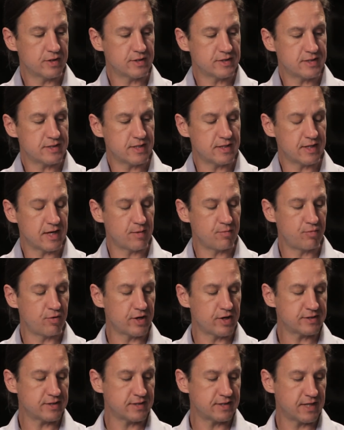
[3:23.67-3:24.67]
can see that I'm
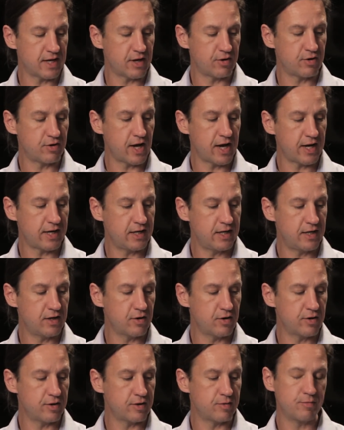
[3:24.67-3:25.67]
pressing down not
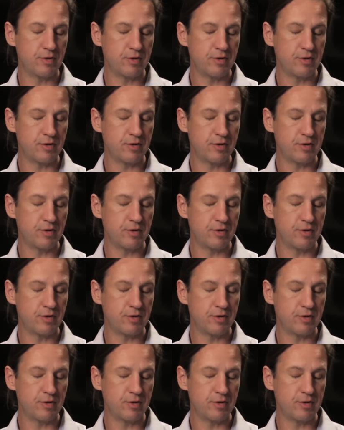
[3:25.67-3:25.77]
here in the